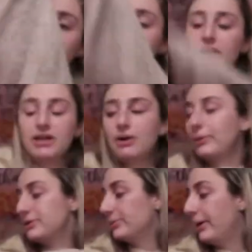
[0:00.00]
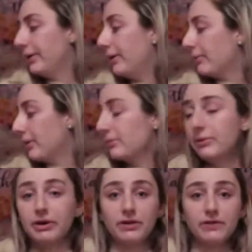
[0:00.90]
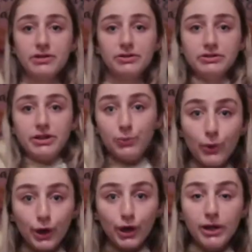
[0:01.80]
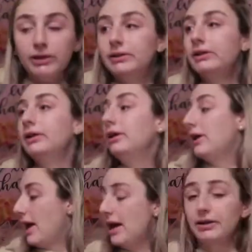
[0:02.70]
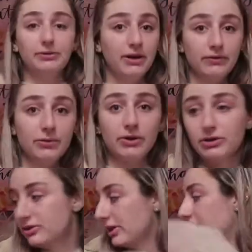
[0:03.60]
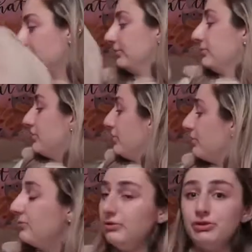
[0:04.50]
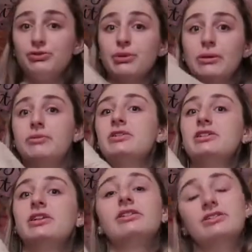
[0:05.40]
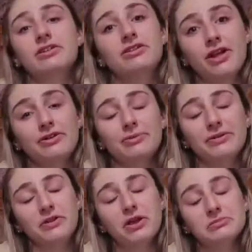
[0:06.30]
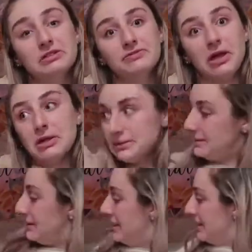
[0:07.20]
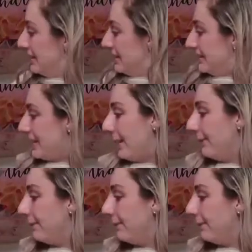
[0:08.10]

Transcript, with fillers: I cannot wait to wear it. I'll probably wear it every single day to work and everywhere else I go, so you'll probably be seeing this in a lot of my Vlogmas vlogs. Yeah.